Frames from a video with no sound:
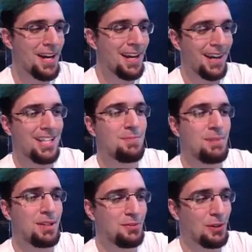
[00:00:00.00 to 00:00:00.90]
That's
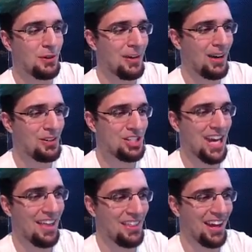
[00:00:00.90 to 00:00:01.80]
beautiful. I wish I
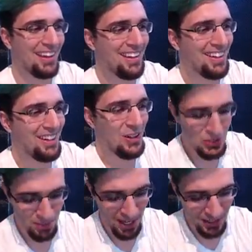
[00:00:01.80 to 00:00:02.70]
had that.
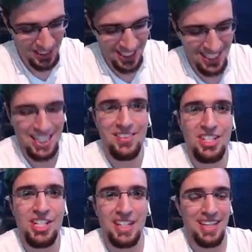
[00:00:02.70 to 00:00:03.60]
Whose medal is this? I didn't even
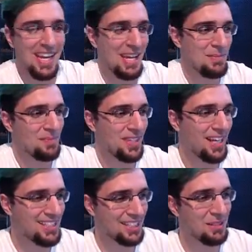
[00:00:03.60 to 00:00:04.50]
check the name.
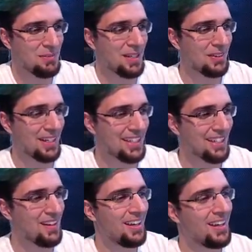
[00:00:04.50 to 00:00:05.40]
That's a good medal right there.
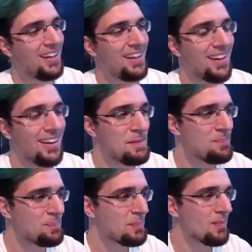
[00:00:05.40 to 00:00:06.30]
All right.
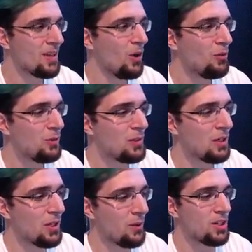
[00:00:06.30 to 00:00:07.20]
Hopefully we
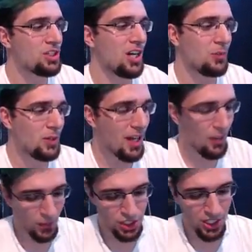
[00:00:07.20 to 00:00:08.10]
don't get one-shotted. We got
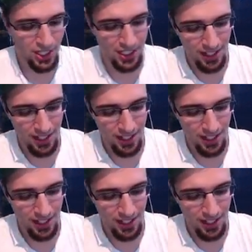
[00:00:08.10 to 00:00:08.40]
one-shotted.